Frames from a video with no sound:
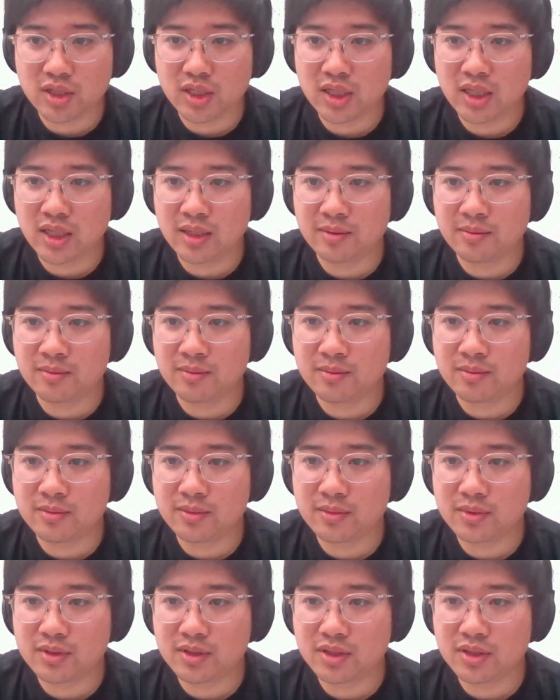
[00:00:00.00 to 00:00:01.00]

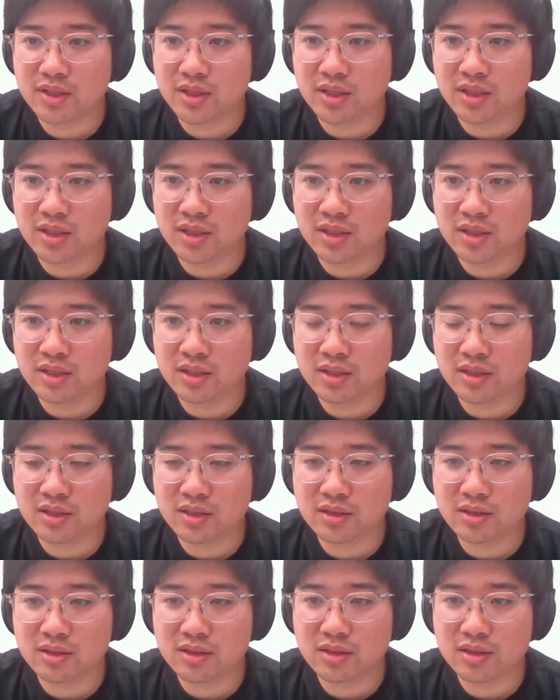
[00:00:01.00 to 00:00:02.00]

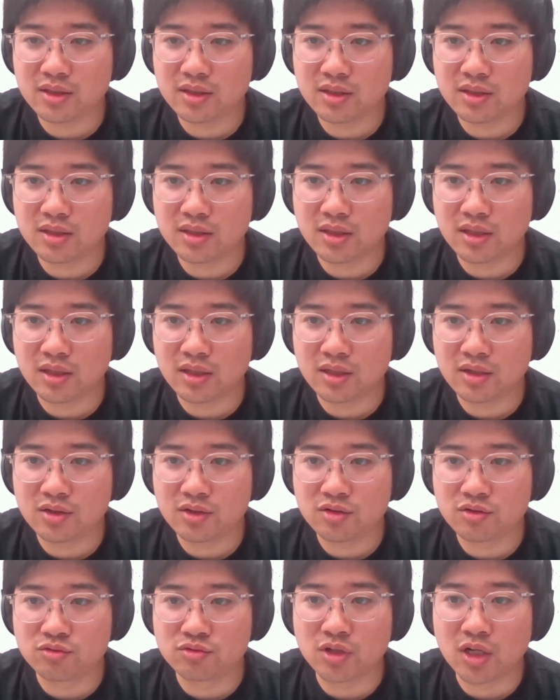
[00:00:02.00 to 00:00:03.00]
The
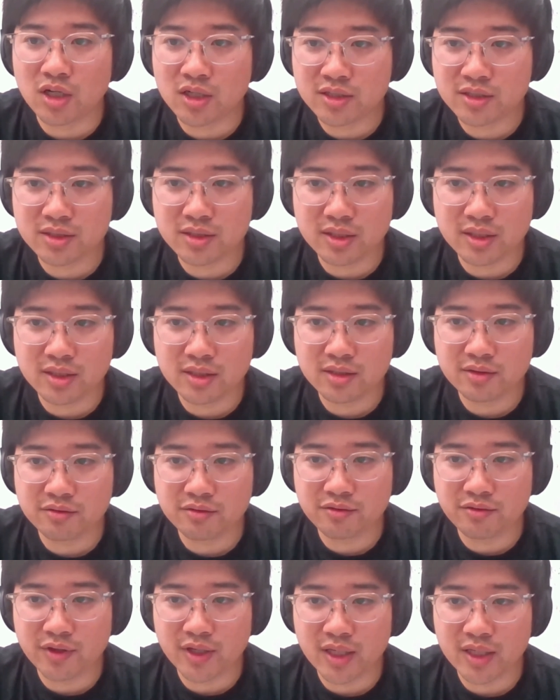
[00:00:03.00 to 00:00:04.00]
ROS
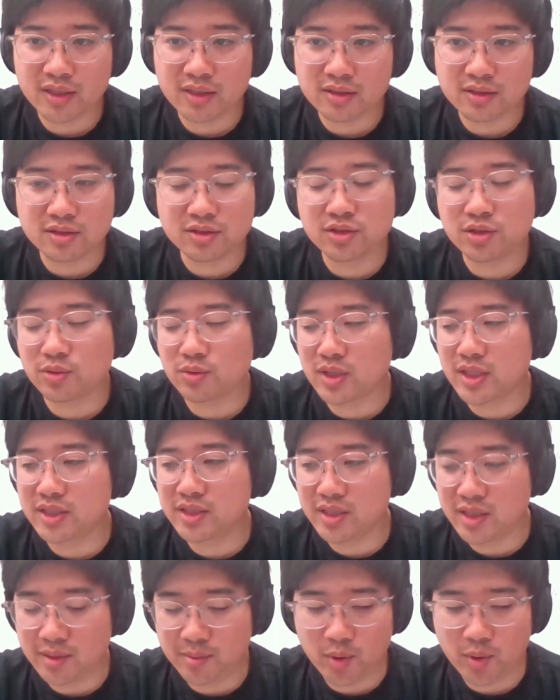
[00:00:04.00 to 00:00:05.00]
interface, so
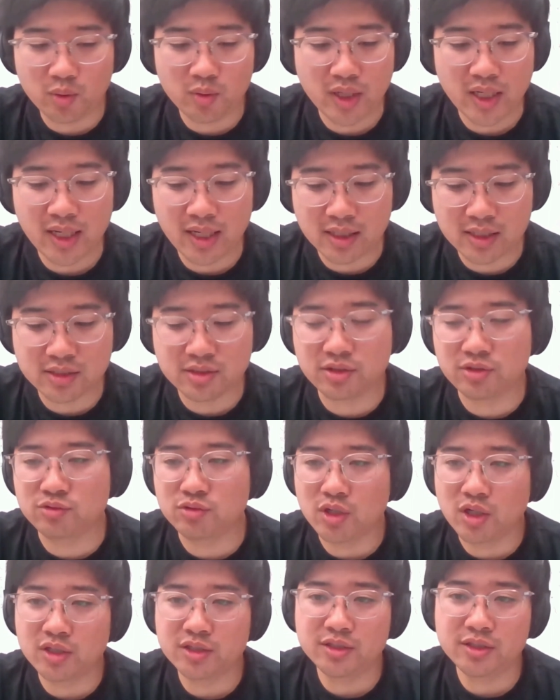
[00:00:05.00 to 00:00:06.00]
Gazebo has a
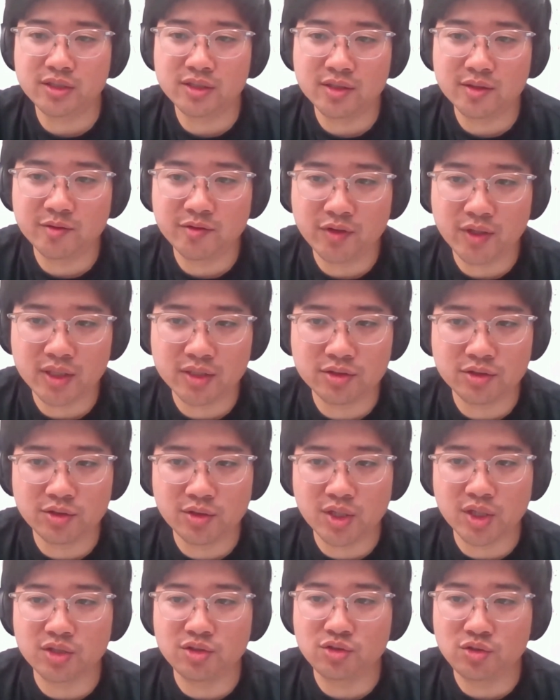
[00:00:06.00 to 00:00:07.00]
ROS interface, so you
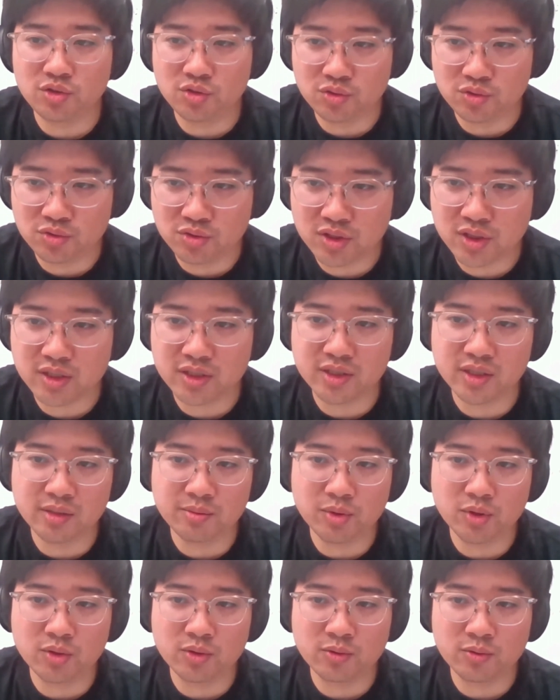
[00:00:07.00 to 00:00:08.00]
can use
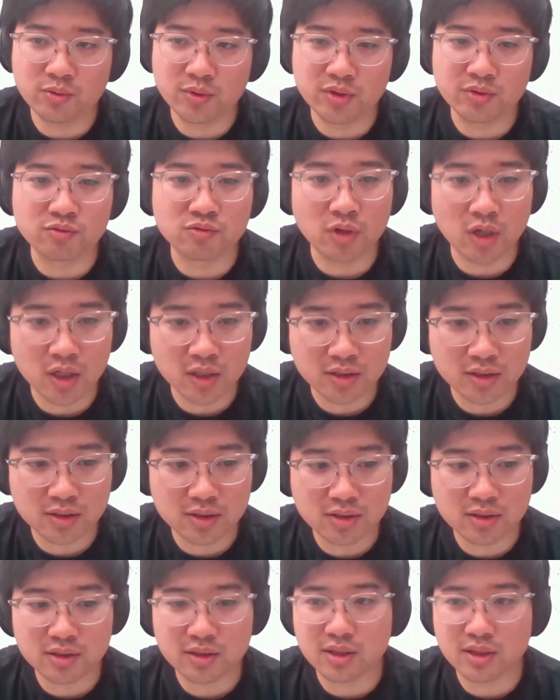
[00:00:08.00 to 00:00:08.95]
Gazebo with ROS.